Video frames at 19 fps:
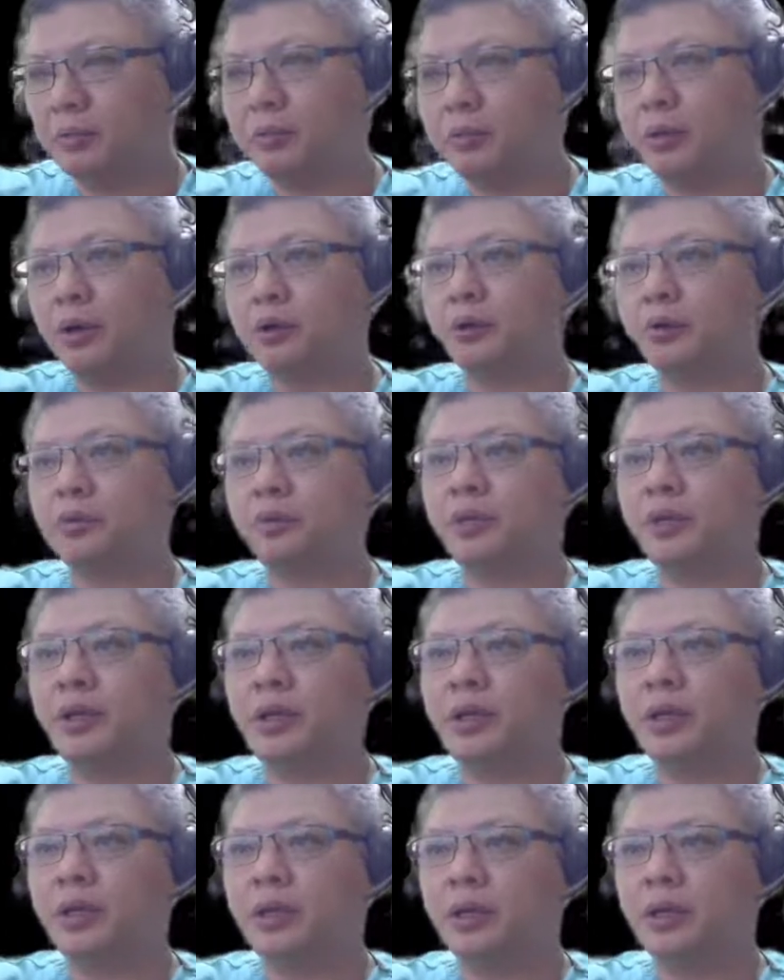pawn
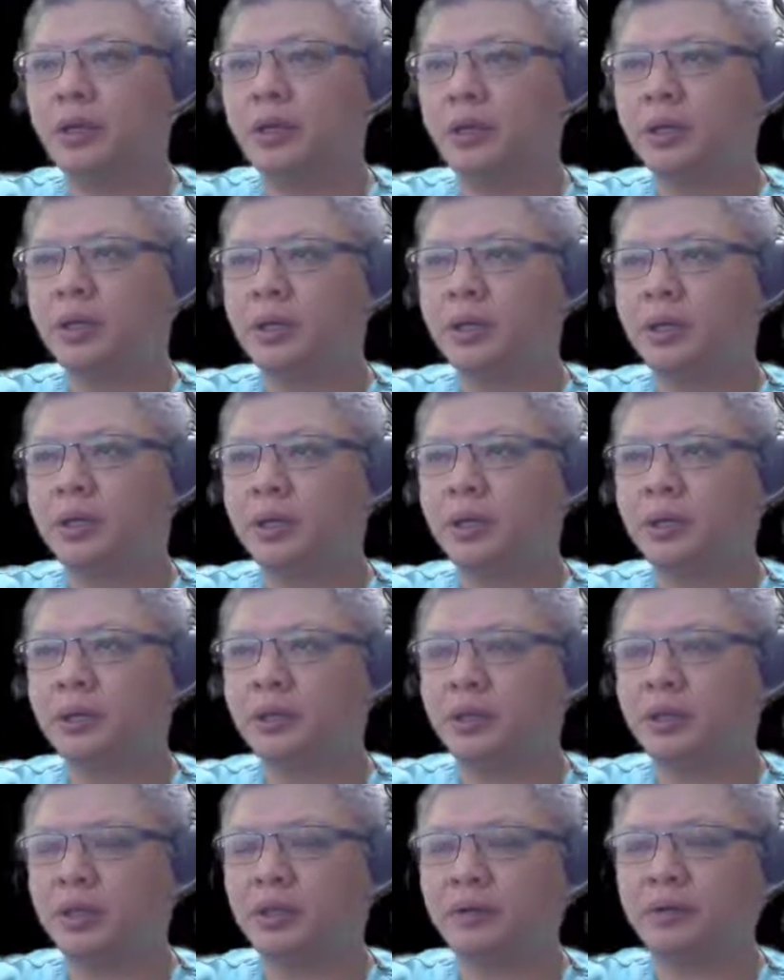opening,
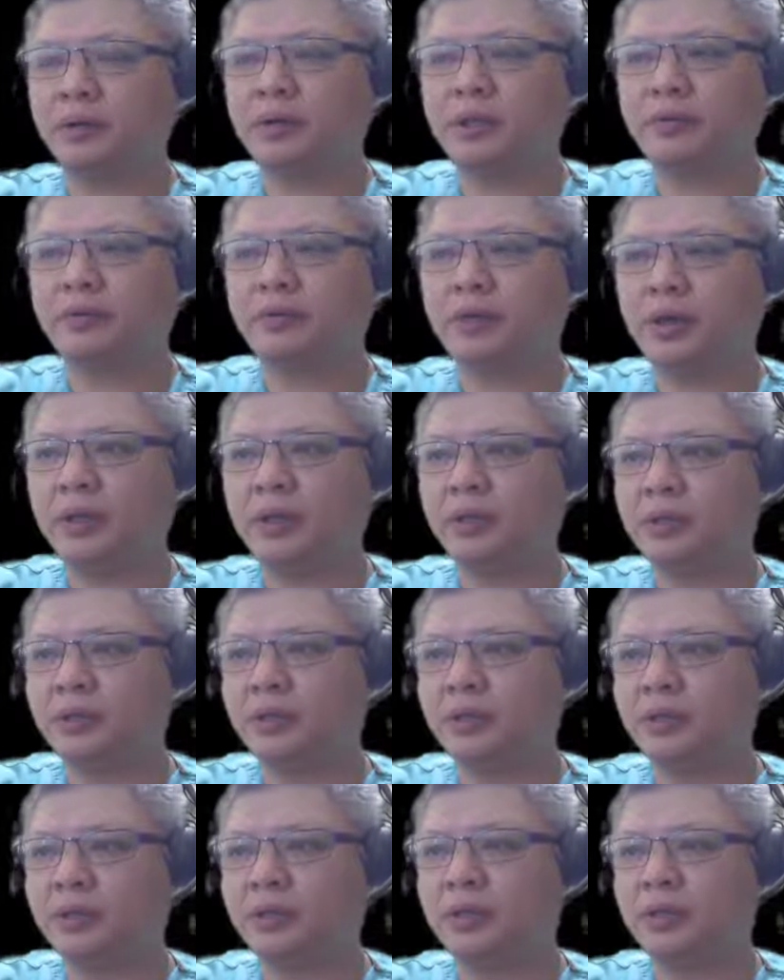thundering
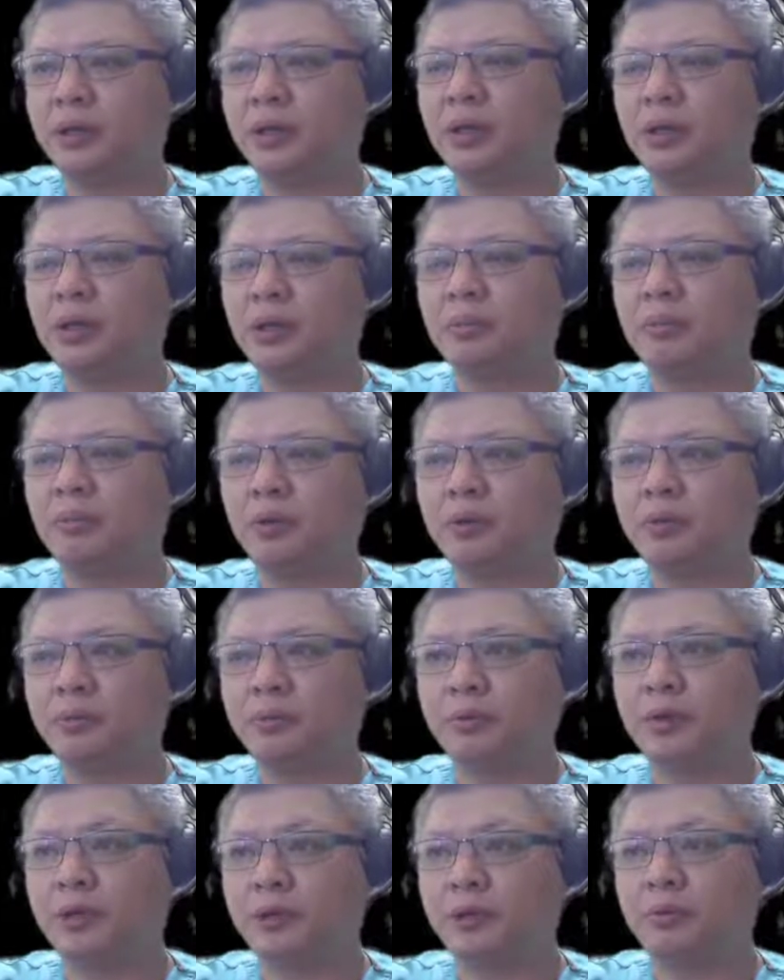defense, pawn
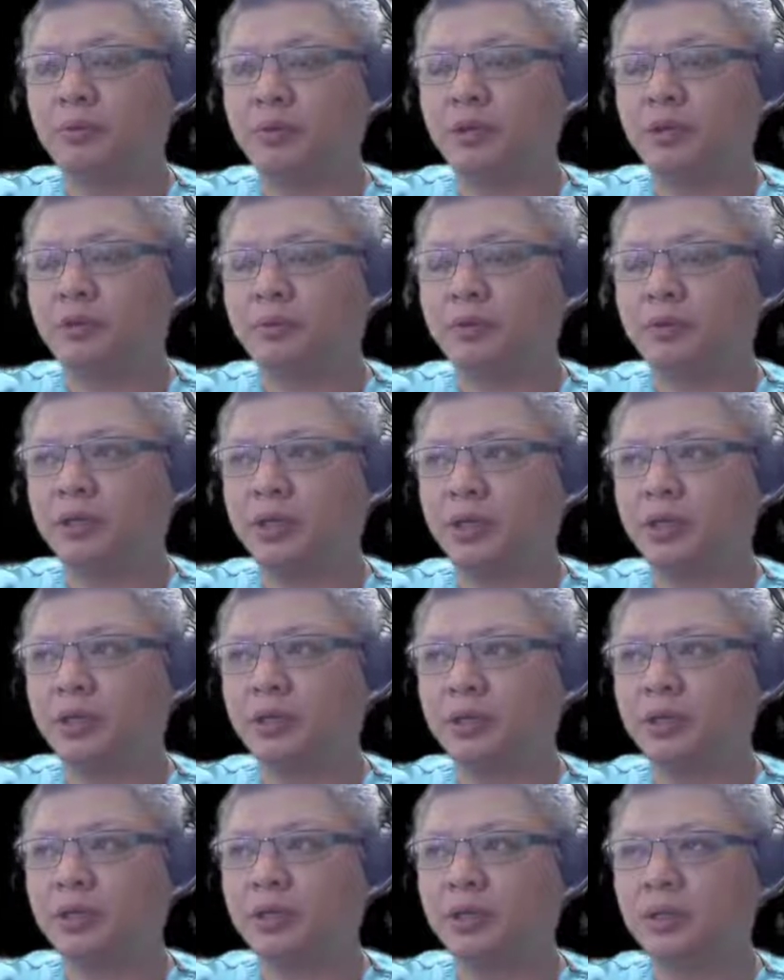opening with central
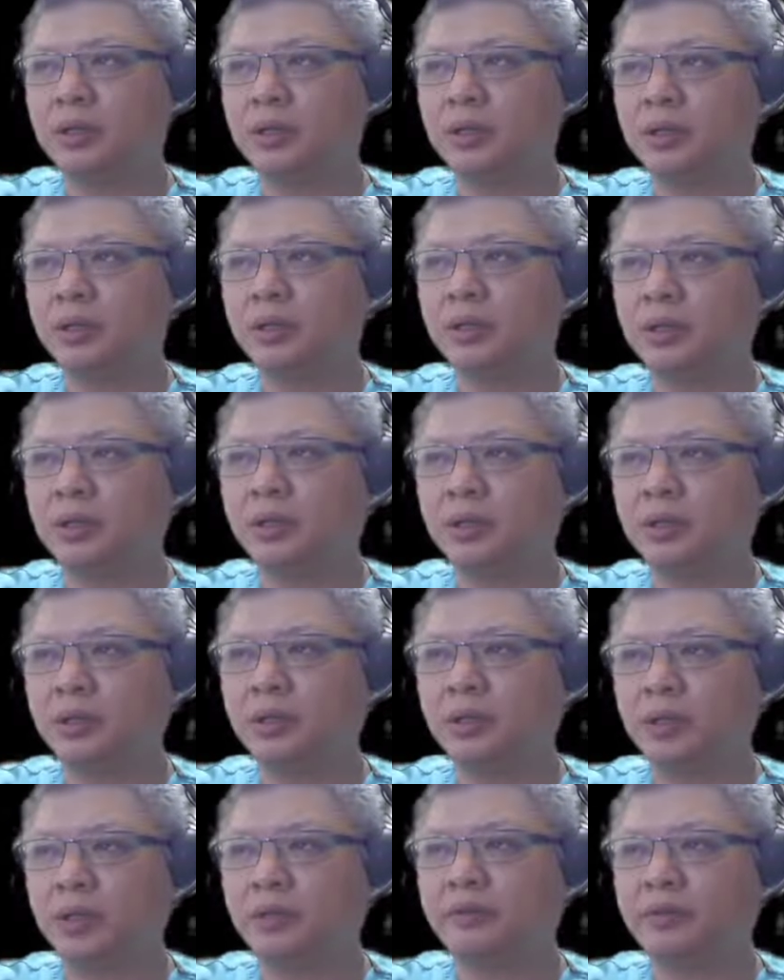cannon,
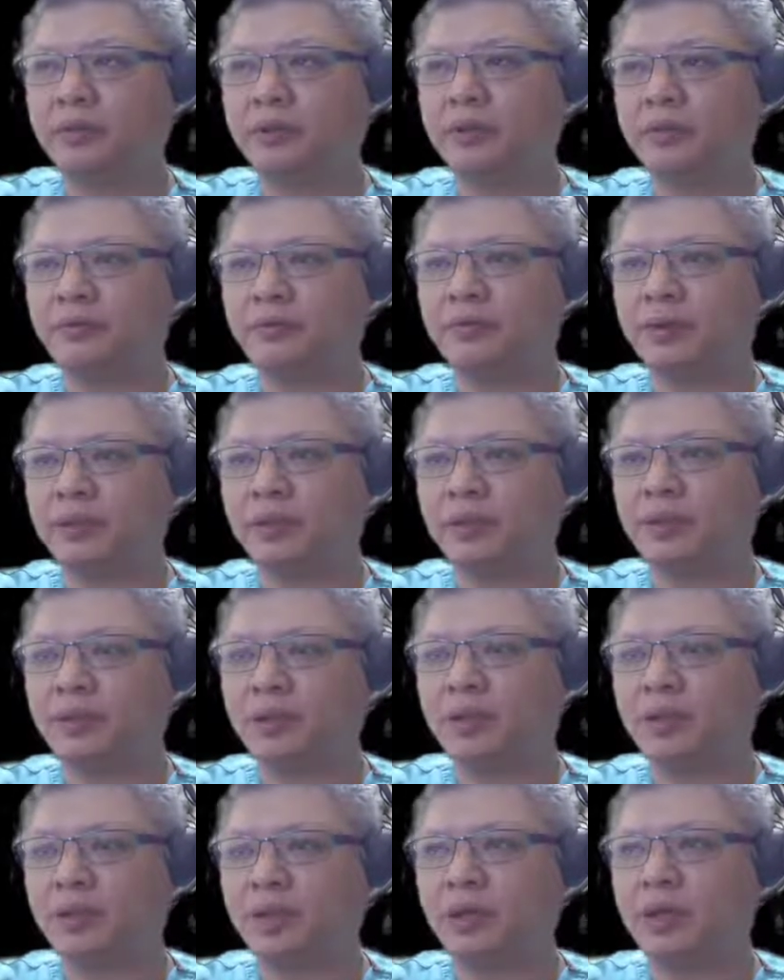left elephant,
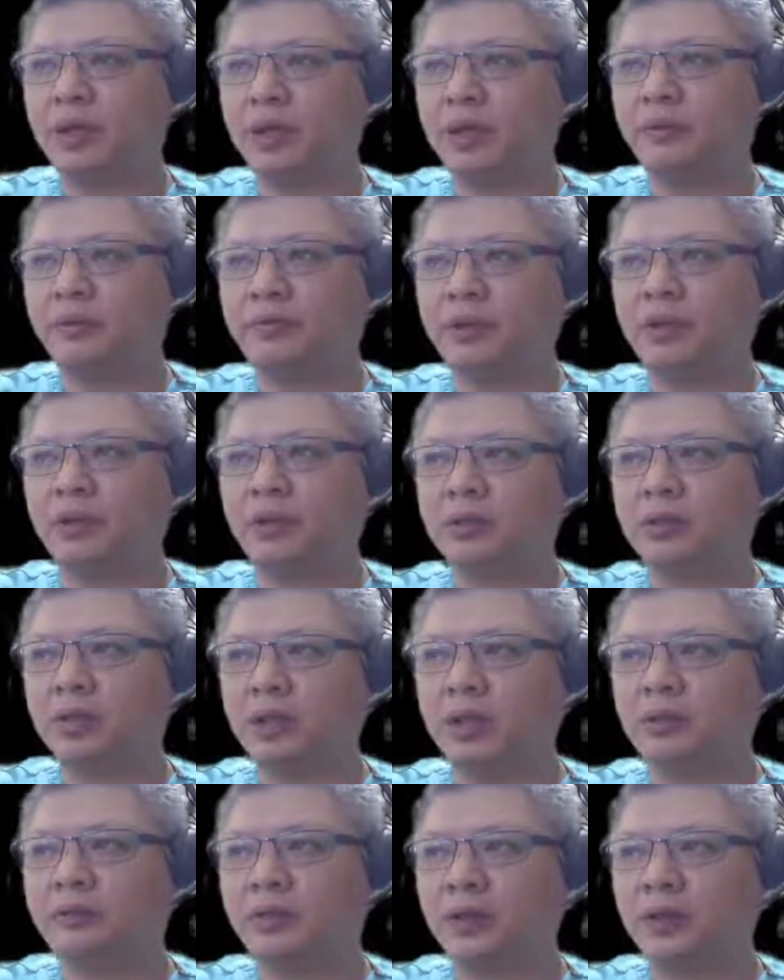
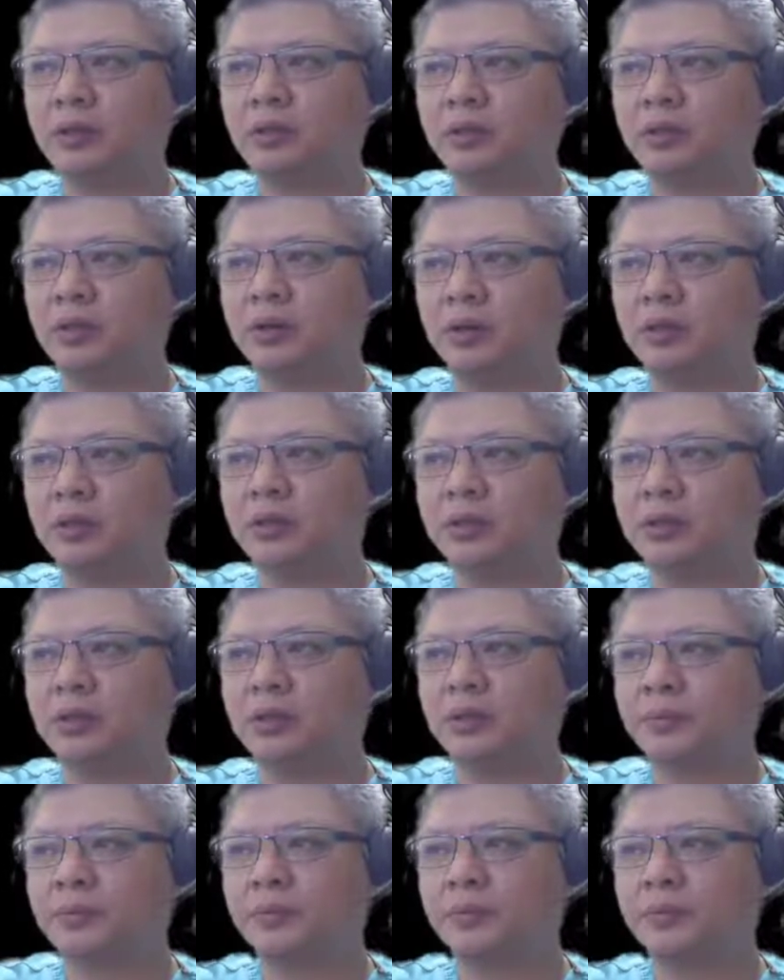left edge horse.